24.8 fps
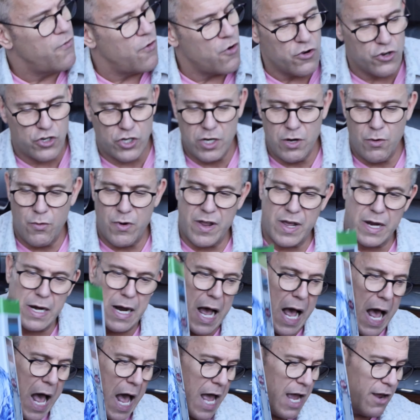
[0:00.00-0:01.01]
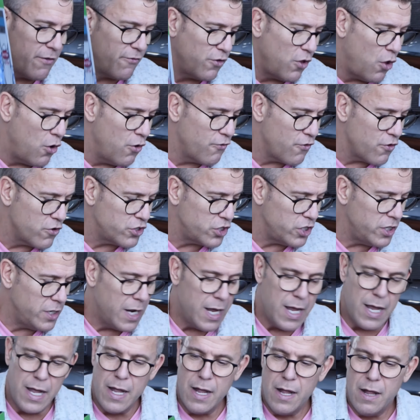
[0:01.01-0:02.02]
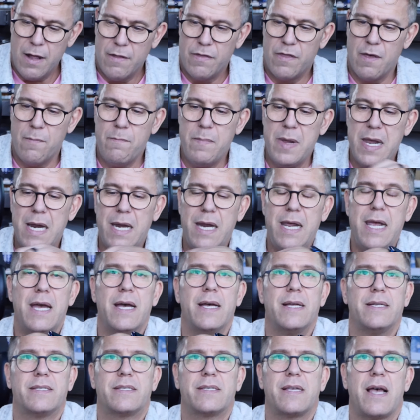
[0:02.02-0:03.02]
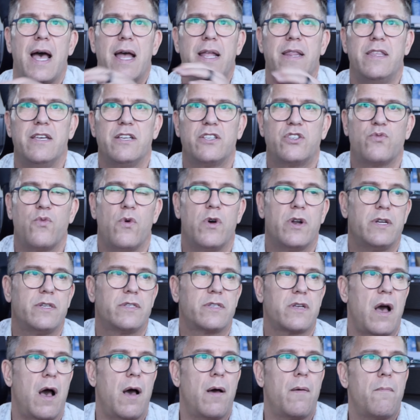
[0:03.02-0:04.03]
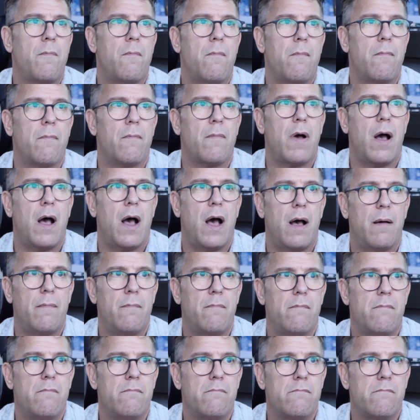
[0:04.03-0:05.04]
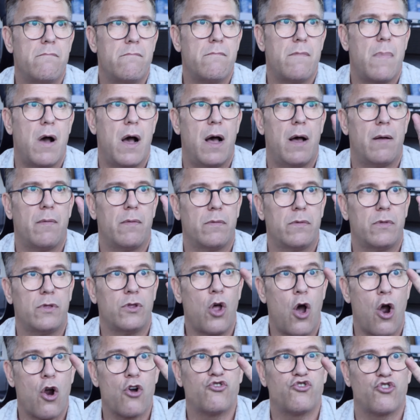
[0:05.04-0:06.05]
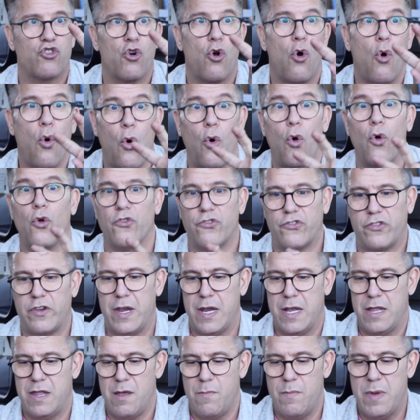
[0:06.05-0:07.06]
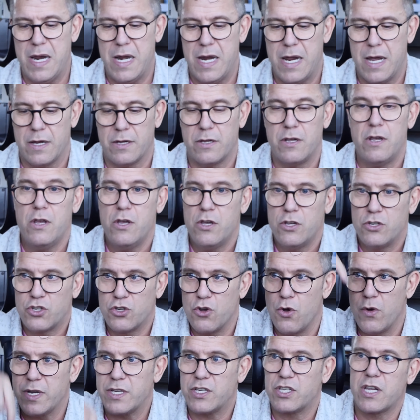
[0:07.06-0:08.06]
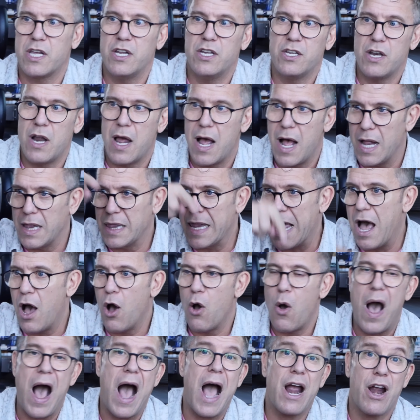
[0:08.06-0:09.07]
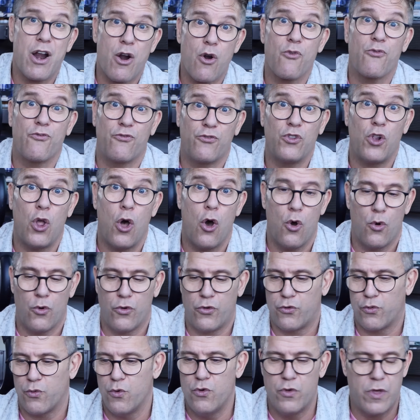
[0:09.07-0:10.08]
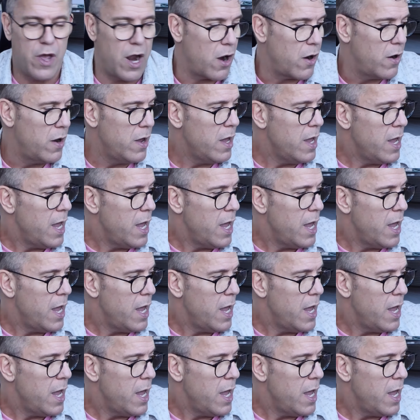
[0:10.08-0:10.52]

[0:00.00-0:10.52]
version we got a high flow version. The media inside this one has got uh, uh, larger holes in the media. So it can allow higher flow through there.